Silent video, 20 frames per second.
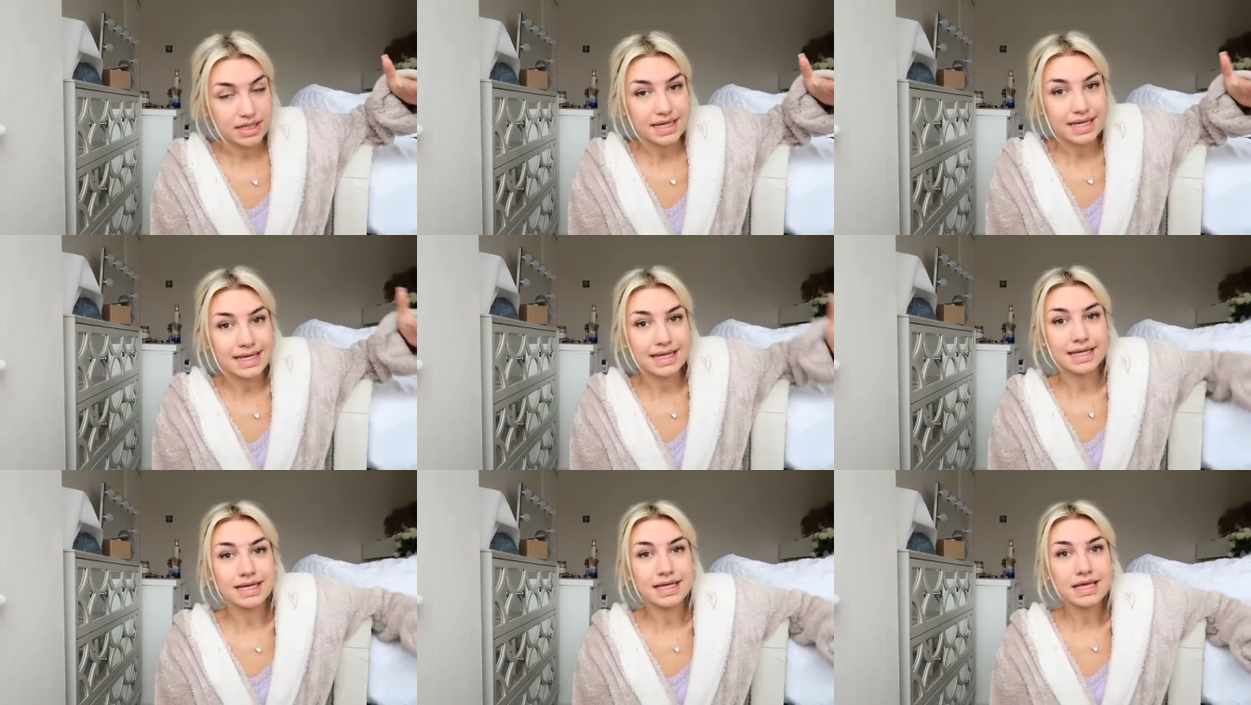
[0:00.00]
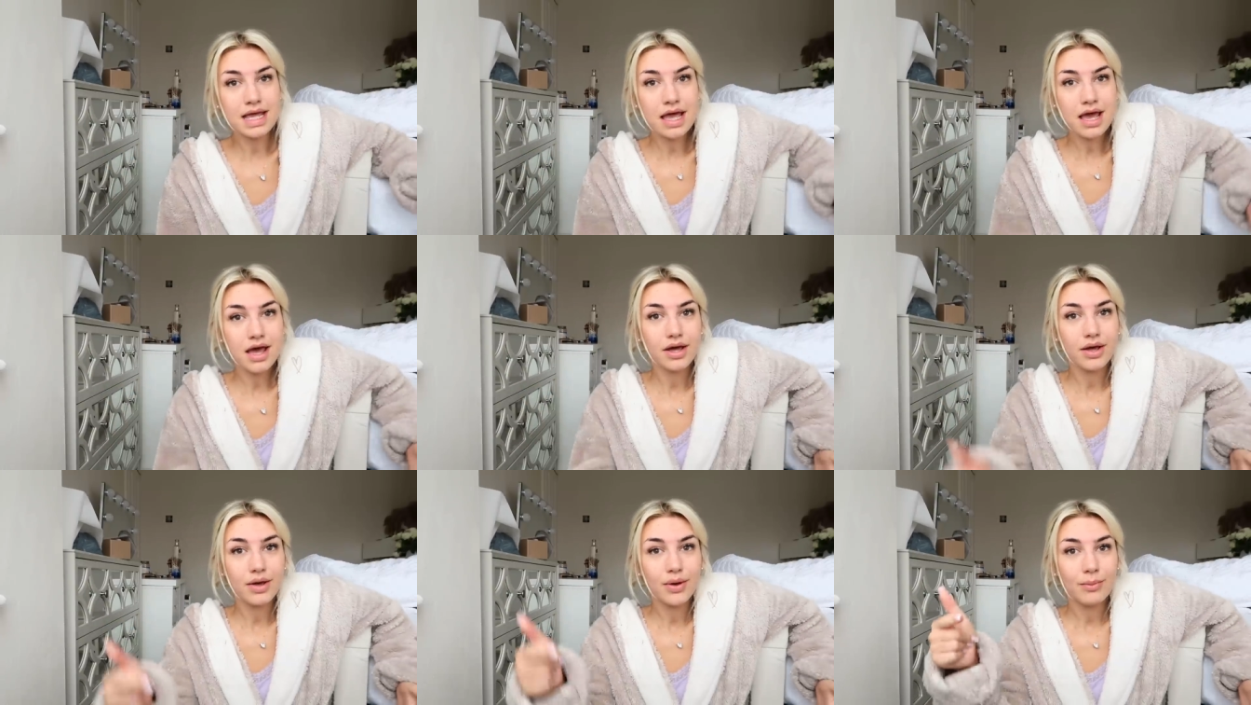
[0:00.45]

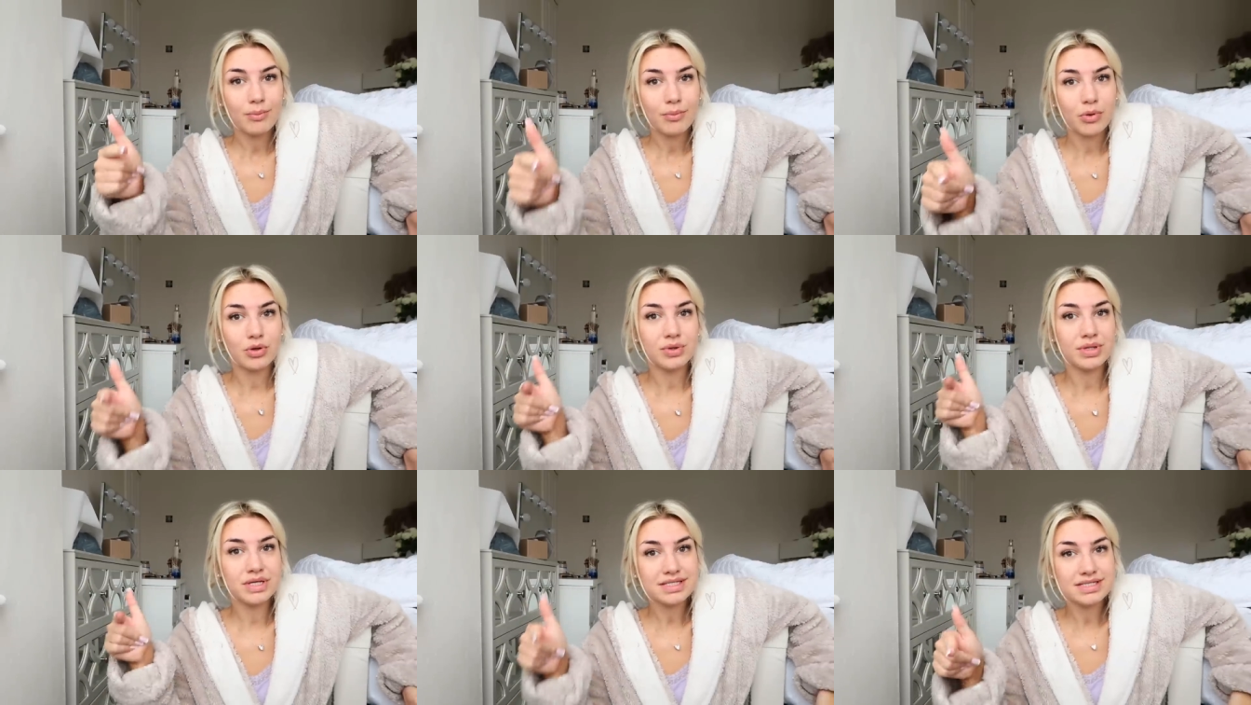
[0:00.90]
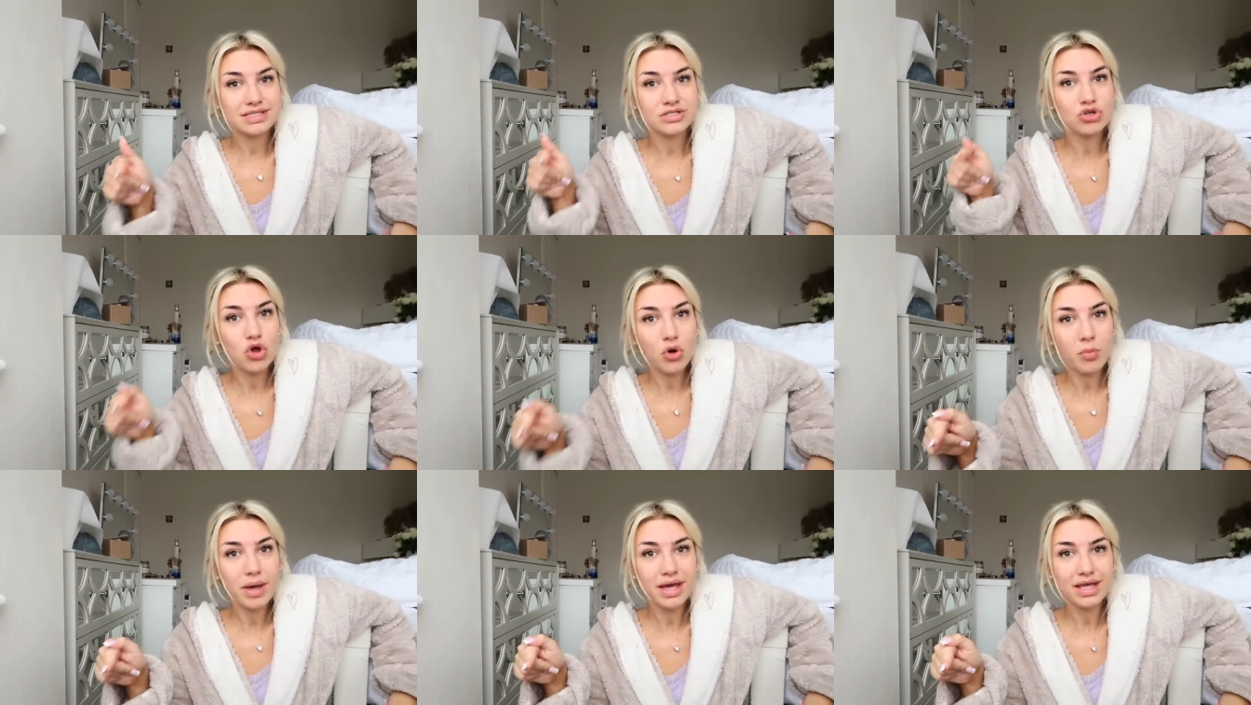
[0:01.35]
he put this
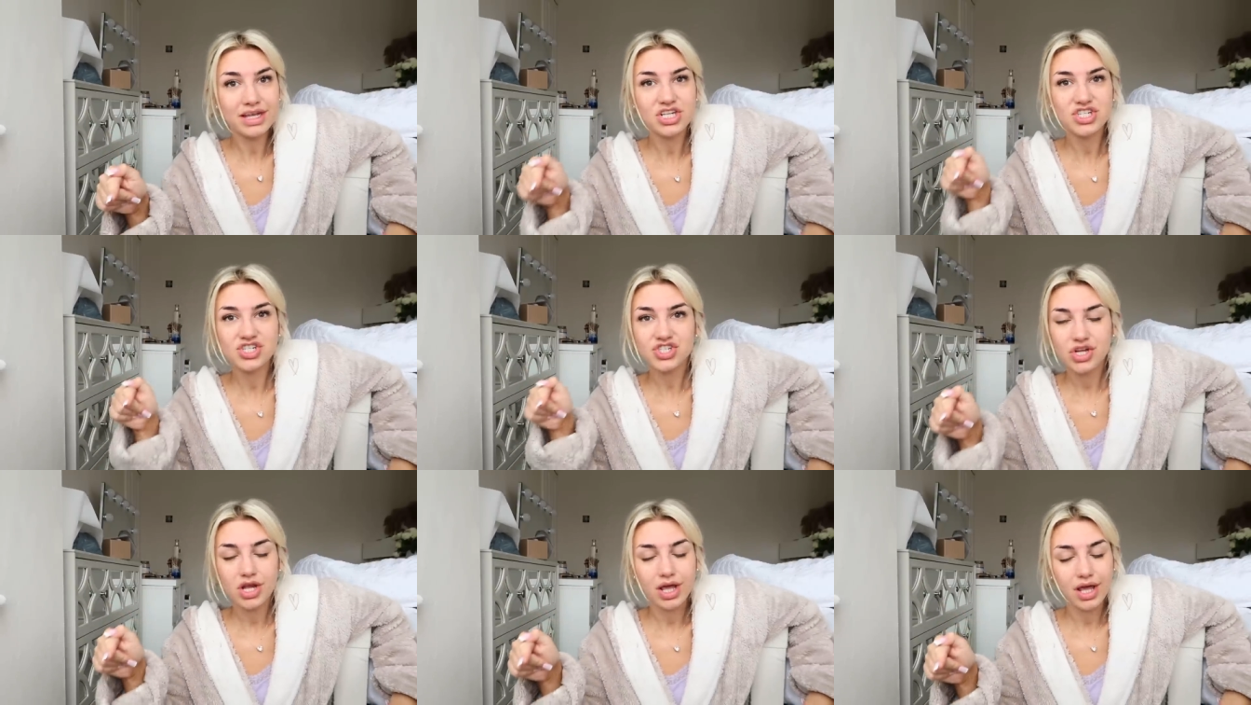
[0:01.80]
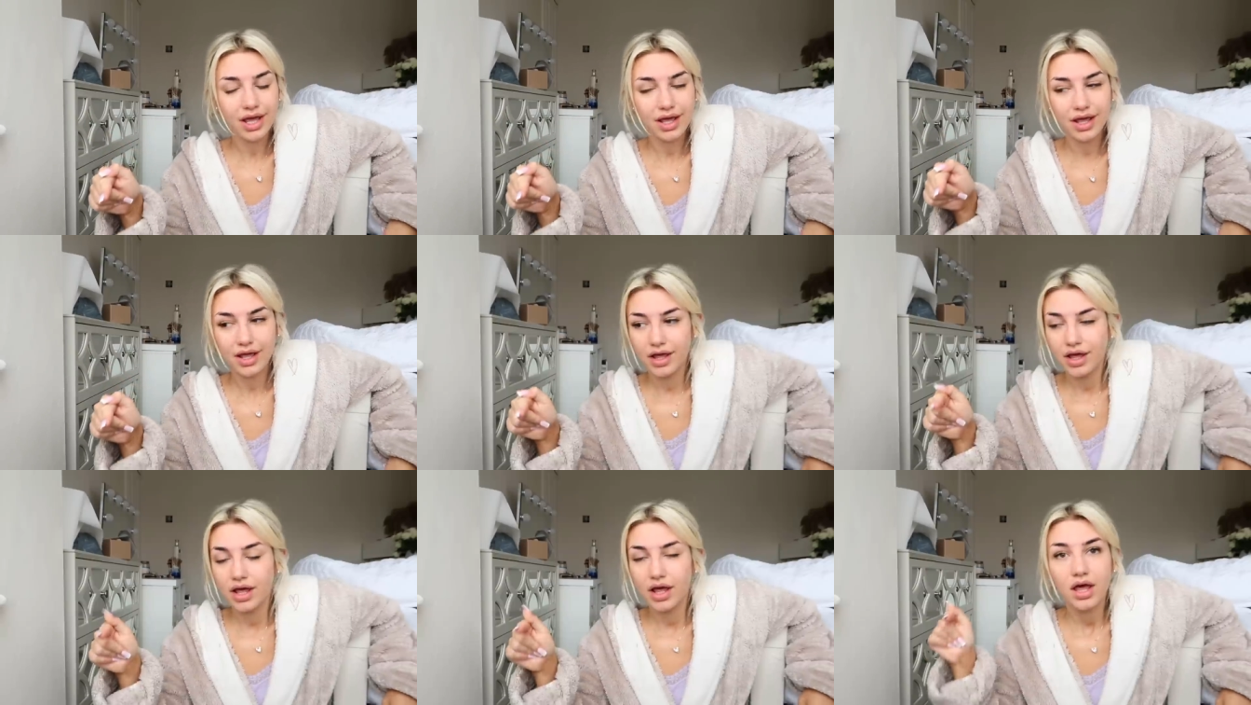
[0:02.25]
numbing shit